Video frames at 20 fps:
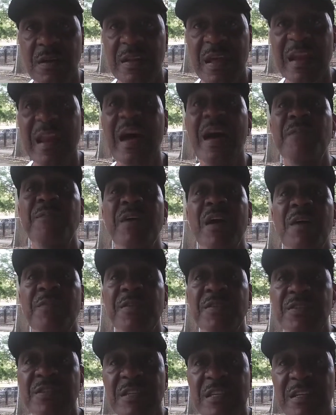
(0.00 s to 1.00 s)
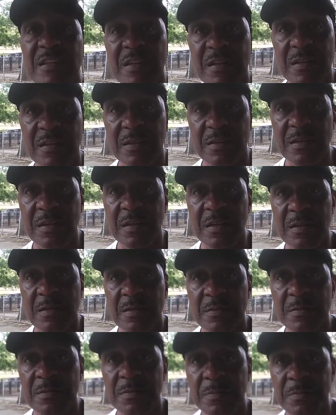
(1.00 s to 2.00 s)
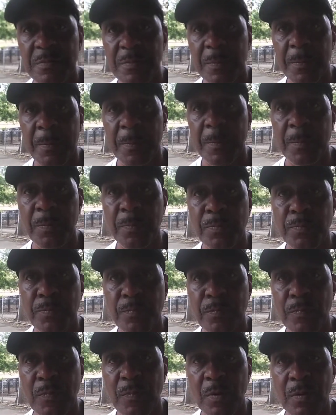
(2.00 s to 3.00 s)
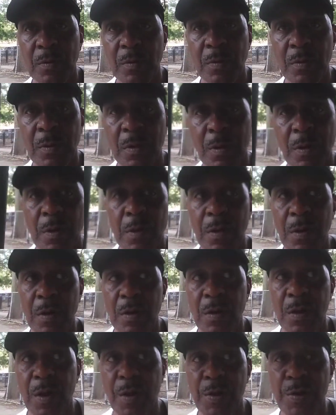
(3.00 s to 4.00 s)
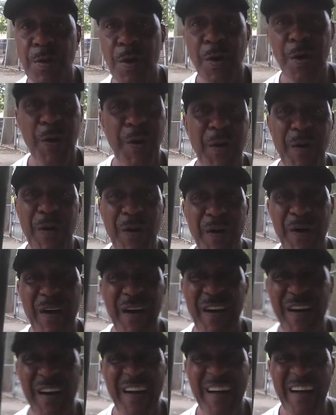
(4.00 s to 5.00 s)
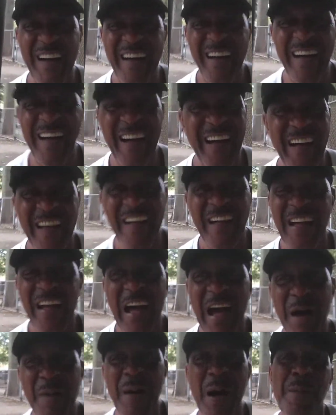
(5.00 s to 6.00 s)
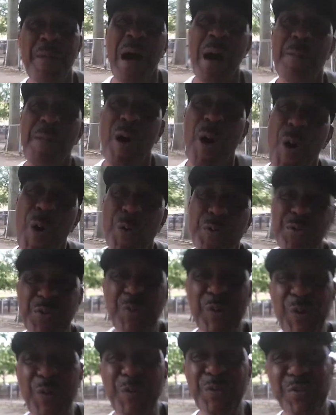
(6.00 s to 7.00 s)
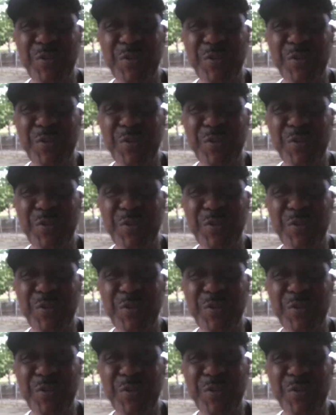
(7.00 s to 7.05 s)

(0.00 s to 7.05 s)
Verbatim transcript: that I've ever seen in the league. You like him over Willis Reed? No. No? I'm, I'm, old school,